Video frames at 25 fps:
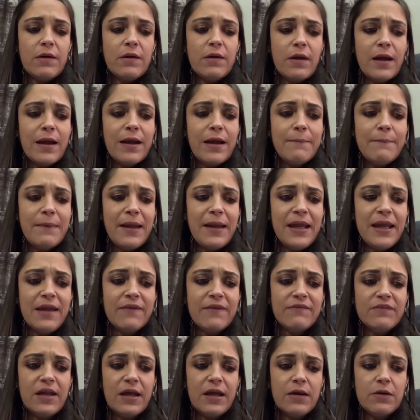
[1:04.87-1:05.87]
may have
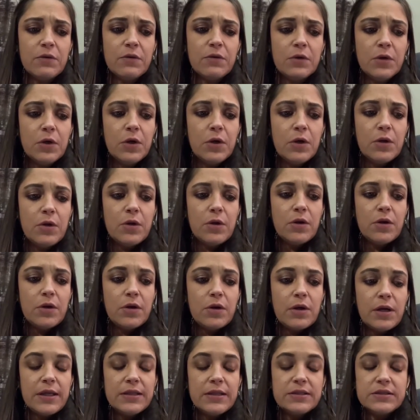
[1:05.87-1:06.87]
nettle.
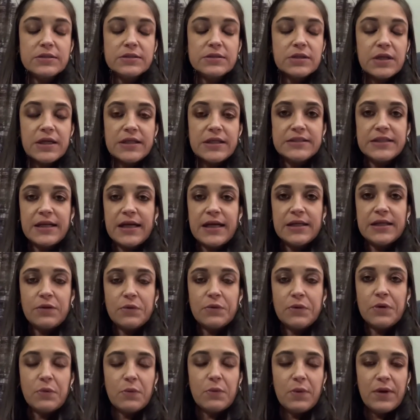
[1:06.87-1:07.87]
It's crazy, I don't know
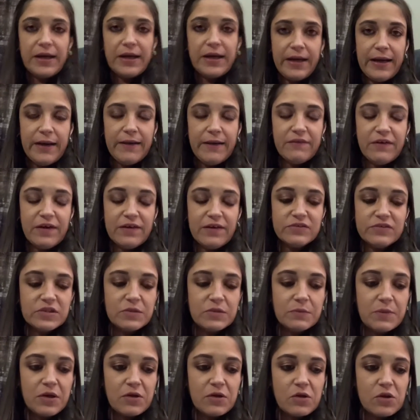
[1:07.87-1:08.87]
what I have so
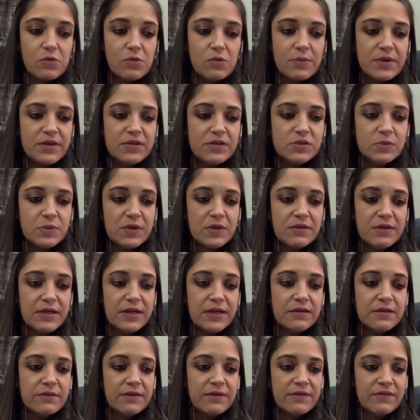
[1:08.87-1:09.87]
much, but it's weird that I
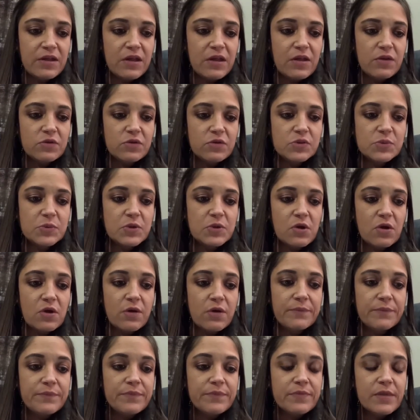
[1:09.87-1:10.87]
don't have the others, which are
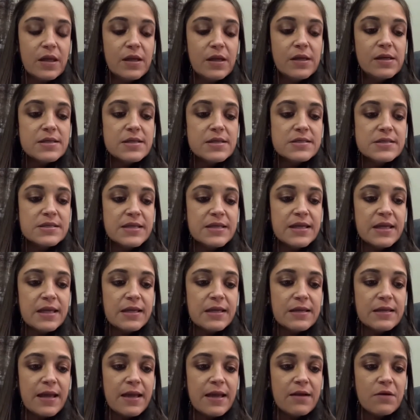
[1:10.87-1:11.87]
stinging
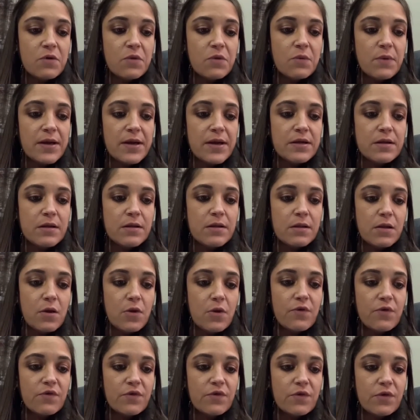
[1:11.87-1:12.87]
nettle, red
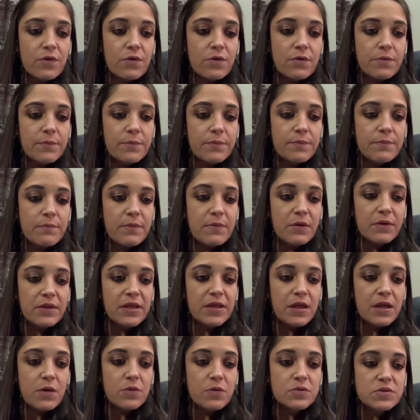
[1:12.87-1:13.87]
clover, milky
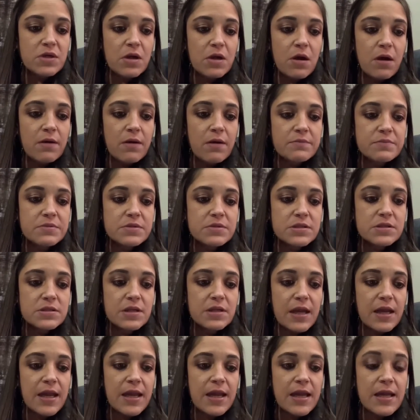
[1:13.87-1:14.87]
oat tops,
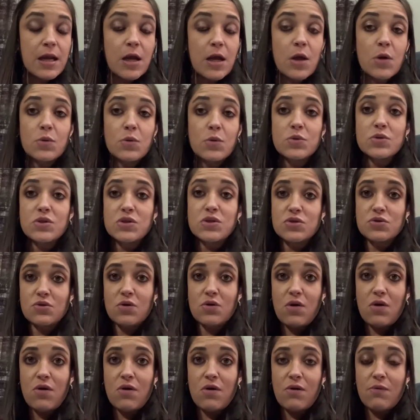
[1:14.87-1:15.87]
and oat
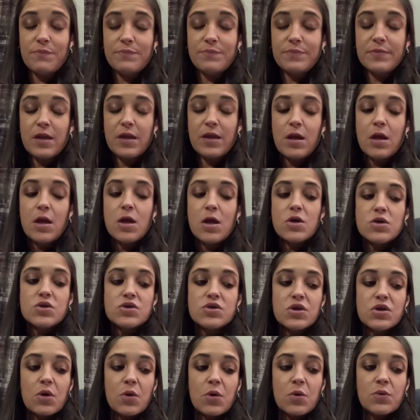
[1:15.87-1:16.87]
straw.
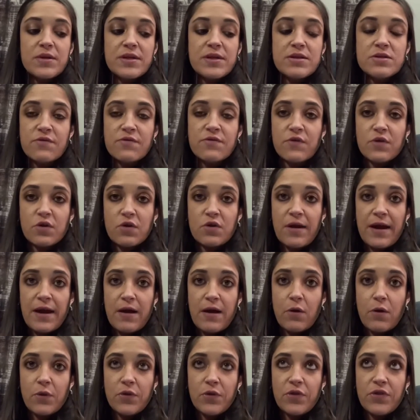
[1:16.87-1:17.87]
So these are for your
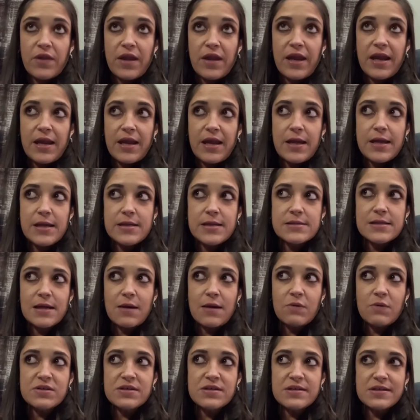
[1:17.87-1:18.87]
health, and I
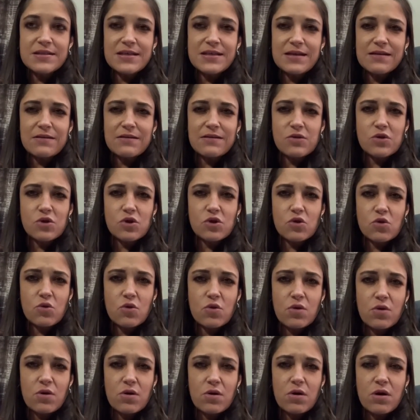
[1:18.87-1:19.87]
wasn't exactly
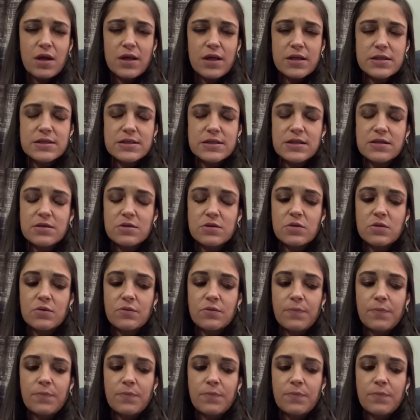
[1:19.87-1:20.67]
sure until